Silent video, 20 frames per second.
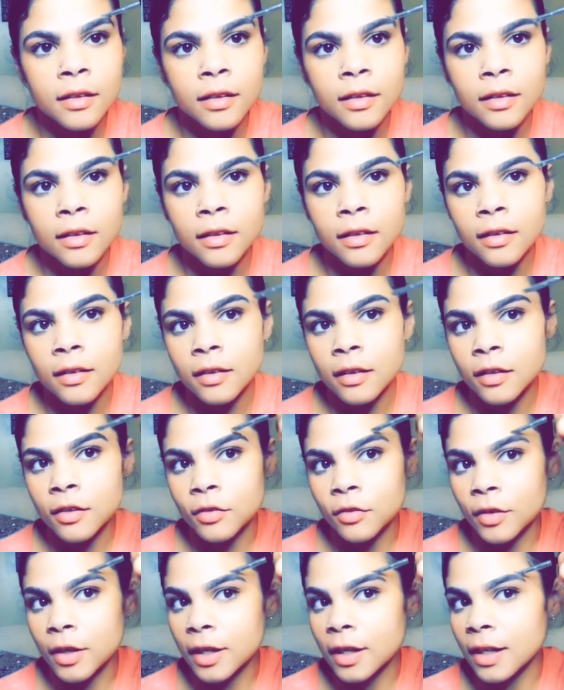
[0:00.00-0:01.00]
This ring
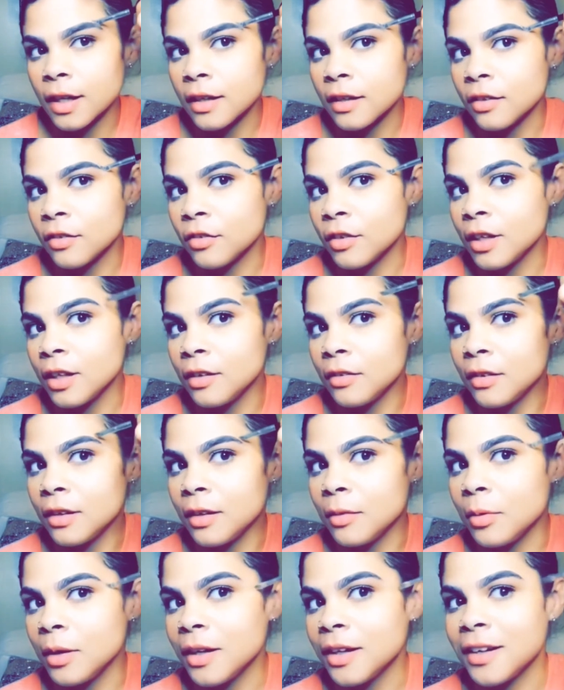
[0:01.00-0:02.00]
light is really, really
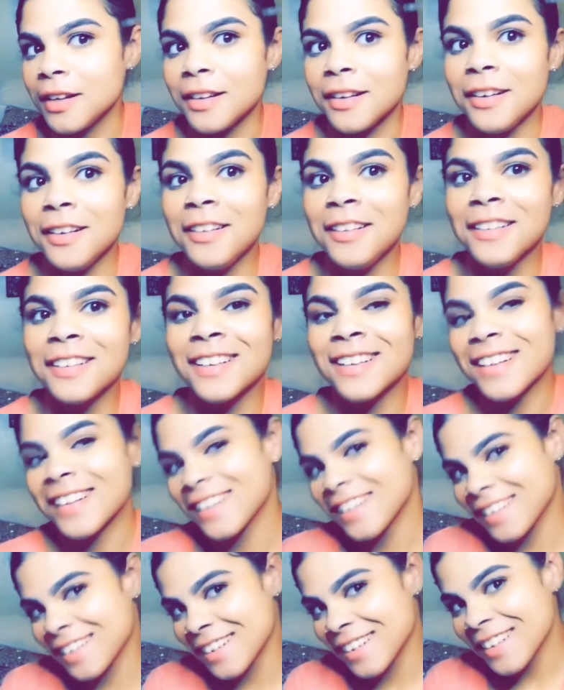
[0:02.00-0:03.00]
bright.
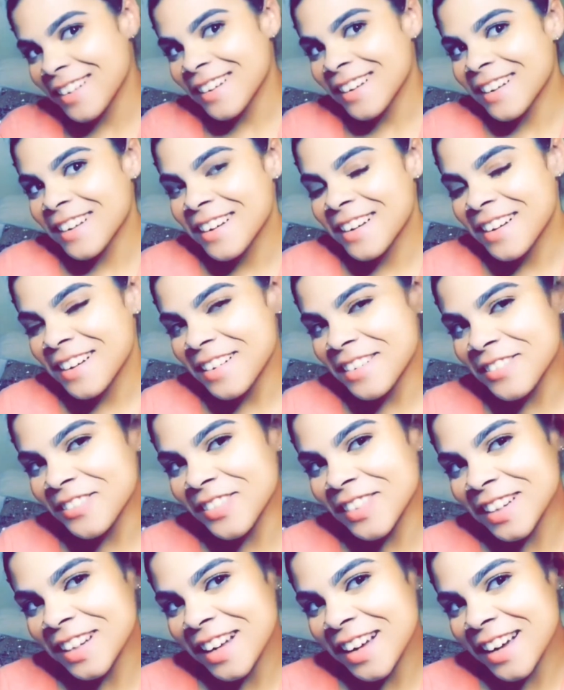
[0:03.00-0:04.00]
But
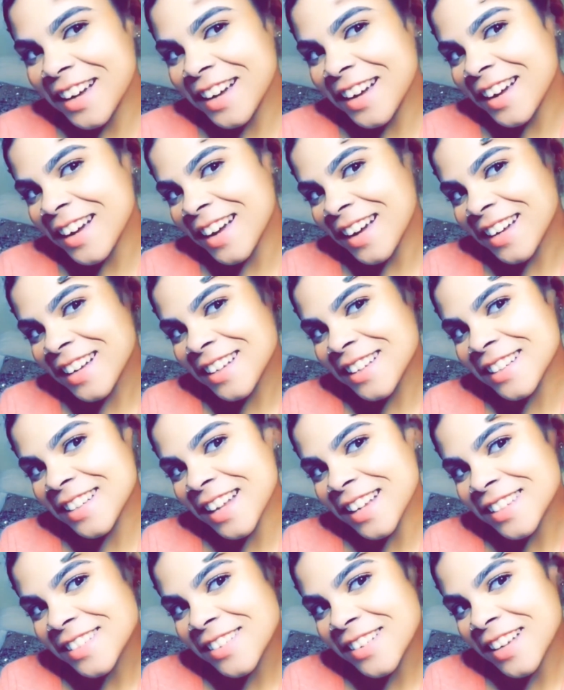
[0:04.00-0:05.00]
I think
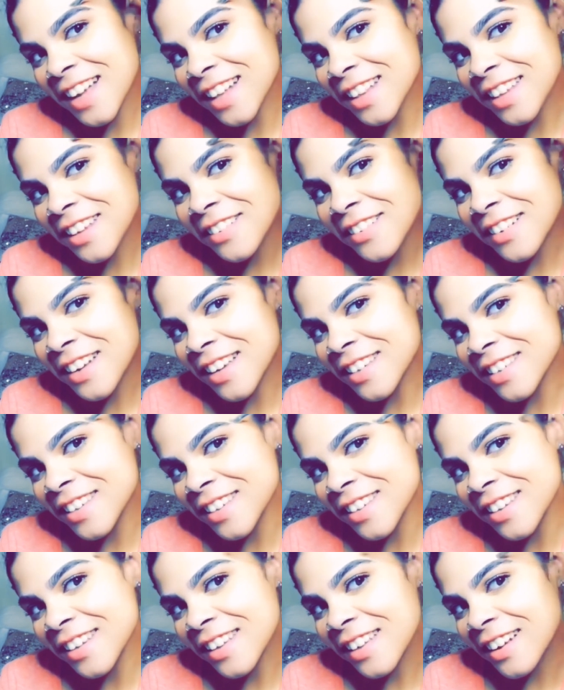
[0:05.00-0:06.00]
you guys can see
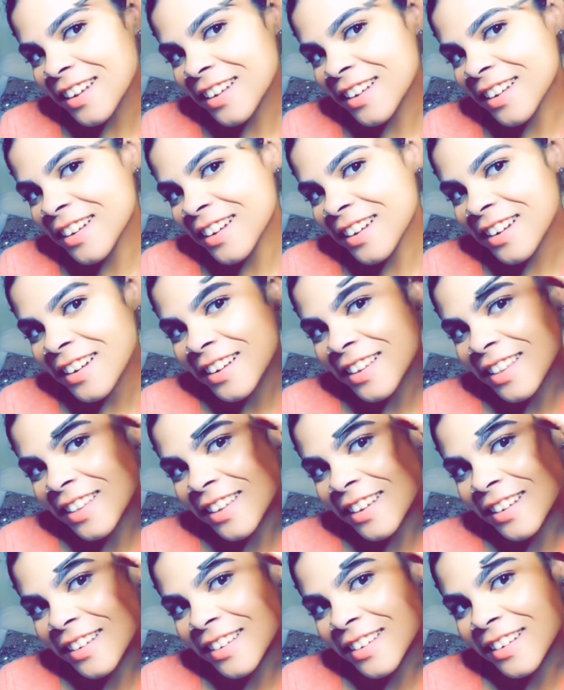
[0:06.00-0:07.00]
that. I think so.
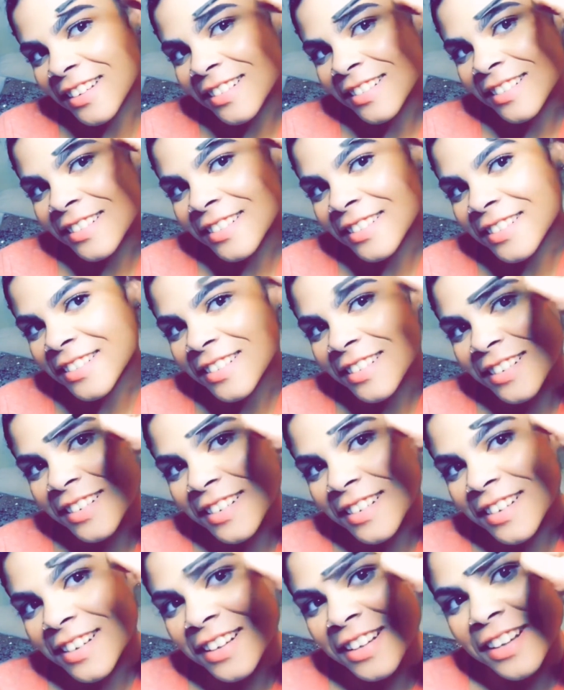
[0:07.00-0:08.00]

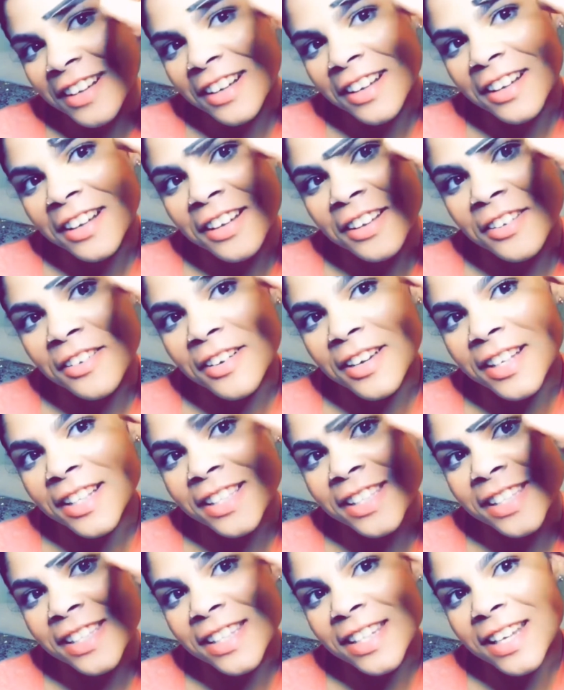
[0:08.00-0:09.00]
You can
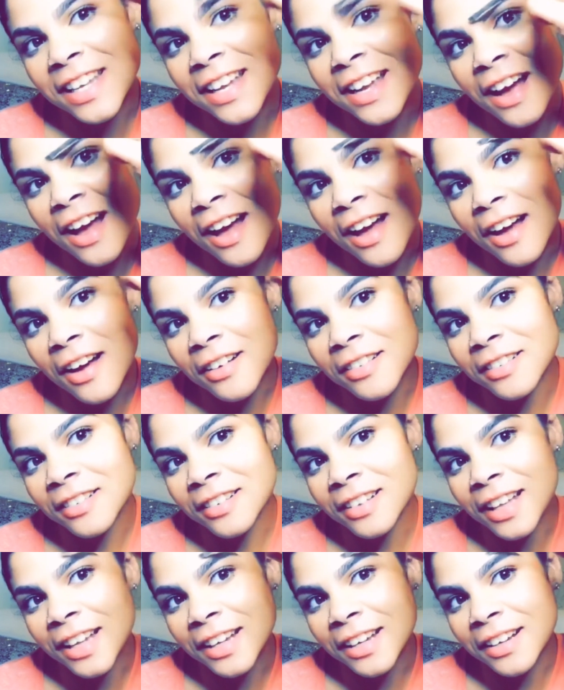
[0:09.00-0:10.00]
see how
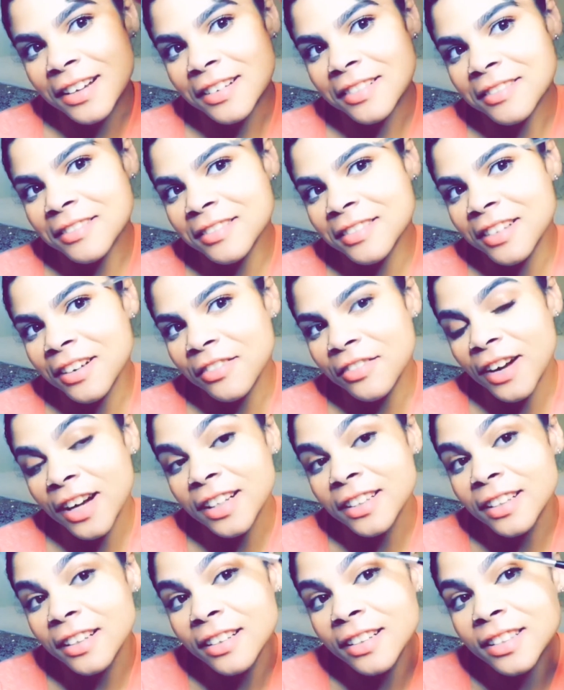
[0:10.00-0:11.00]
like defined it
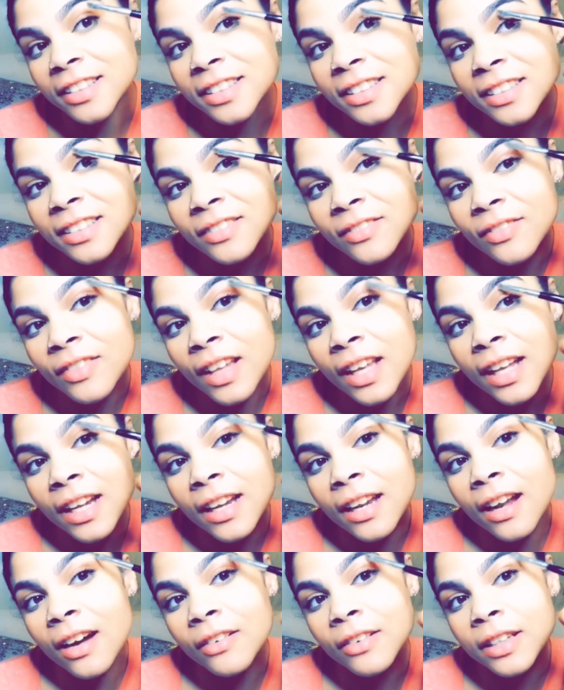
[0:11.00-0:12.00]
looks. Now
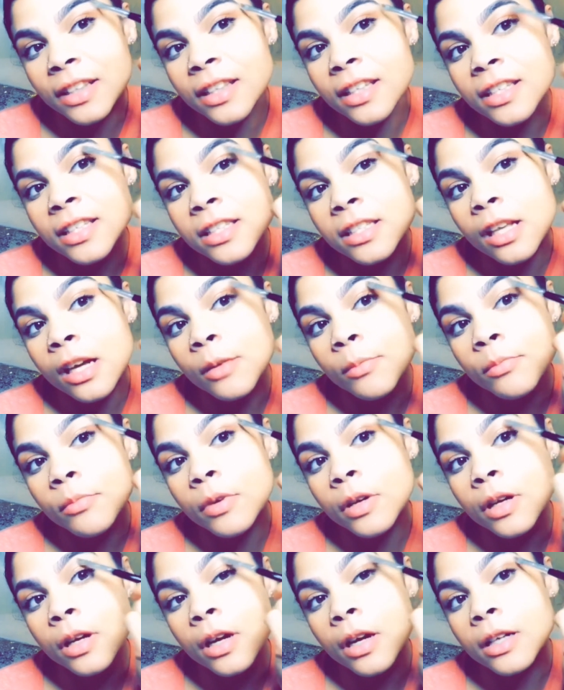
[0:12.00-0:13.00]
with this step,
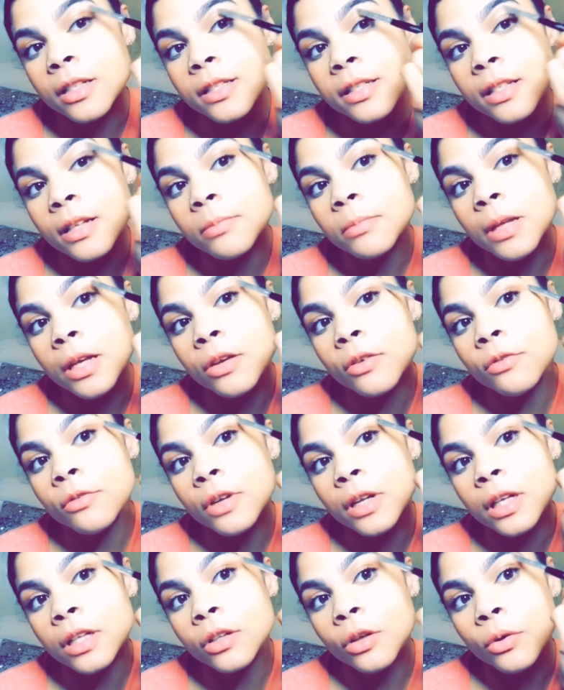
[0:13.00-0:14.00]
a step that you really
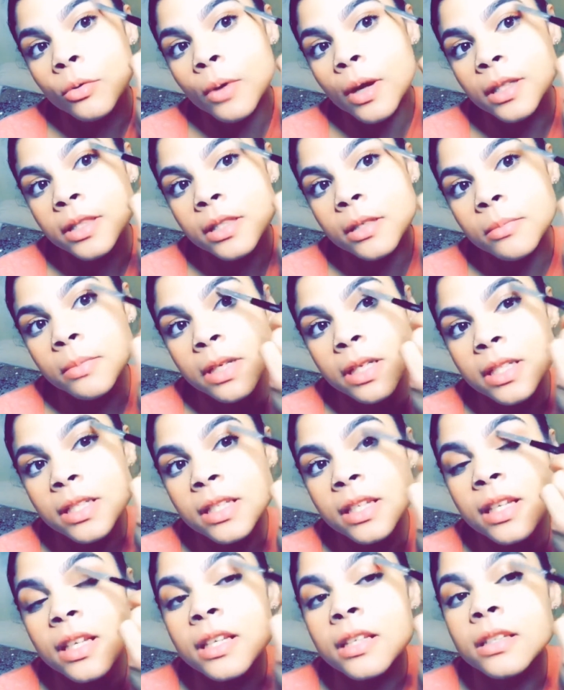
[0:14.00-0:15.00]
don't want to miss
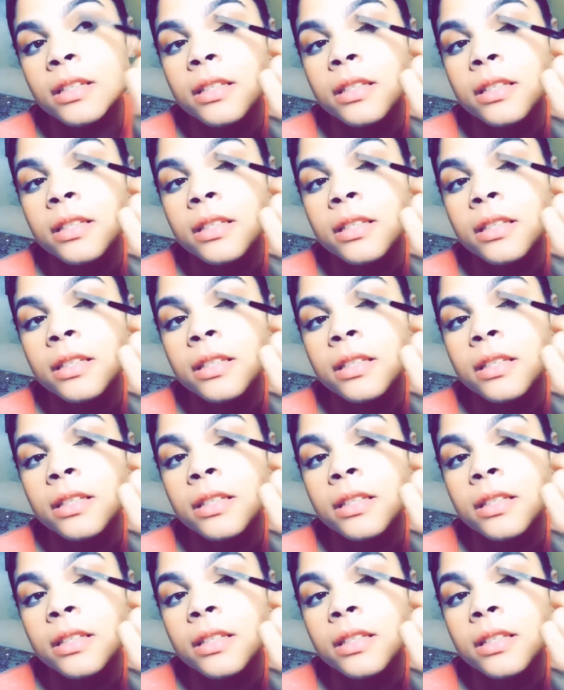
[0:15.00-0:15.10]
is